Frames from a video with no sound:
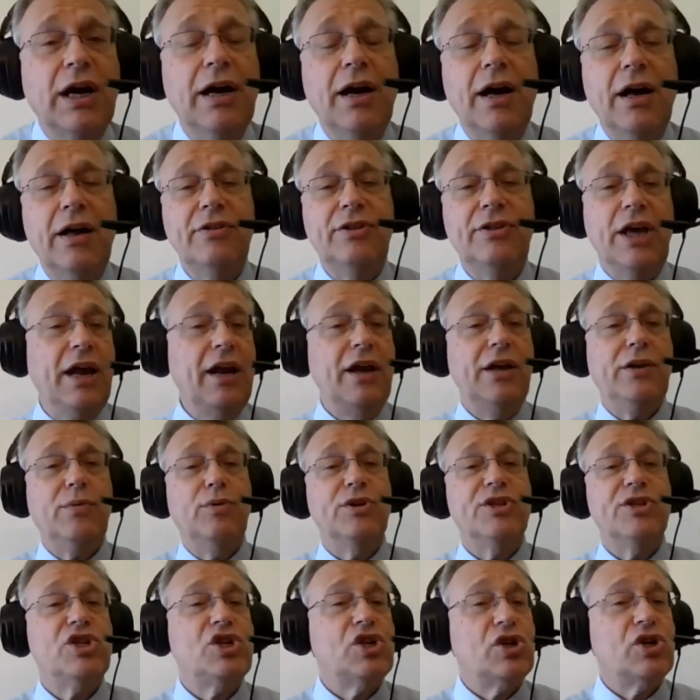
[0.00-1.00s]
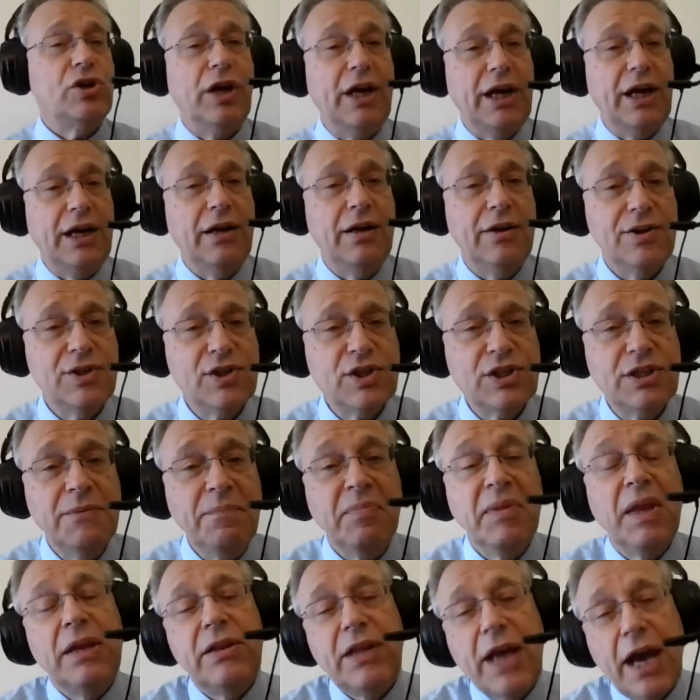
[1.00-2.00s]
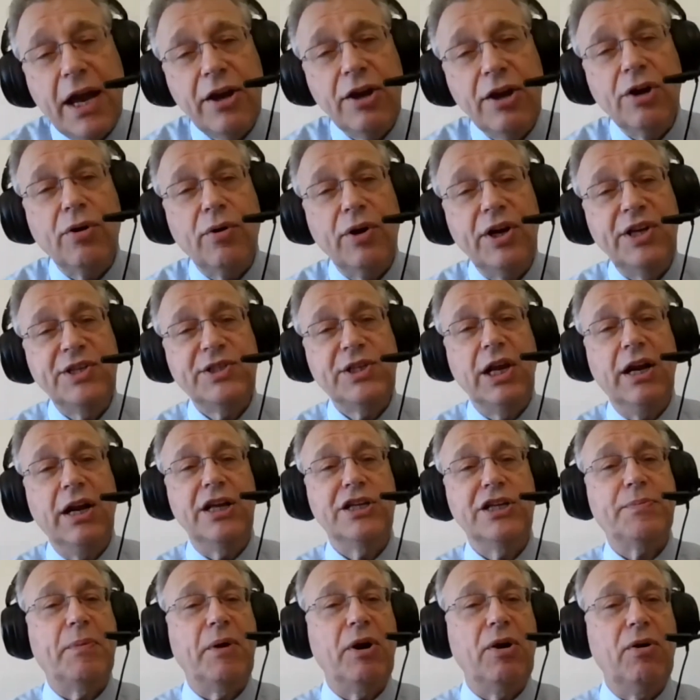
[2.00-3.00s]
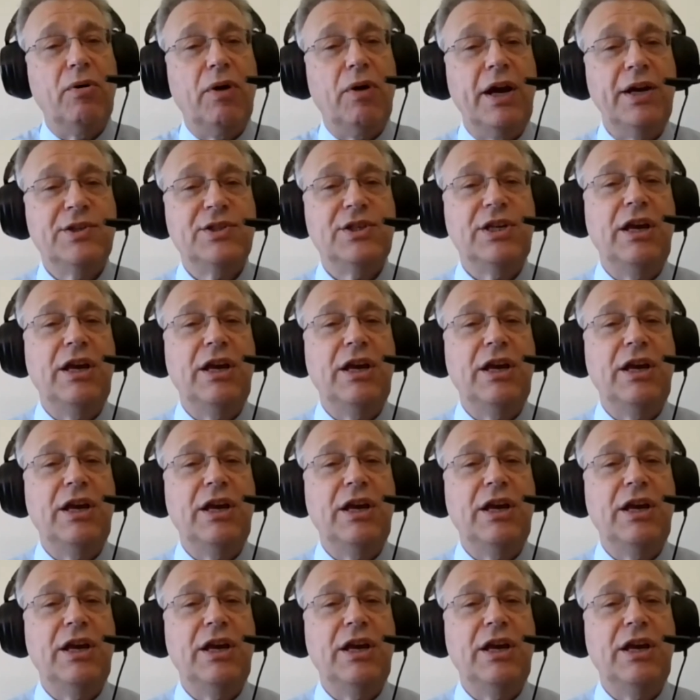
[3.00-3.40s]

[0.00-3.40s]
Then it was traders. Now increasingly it's progressing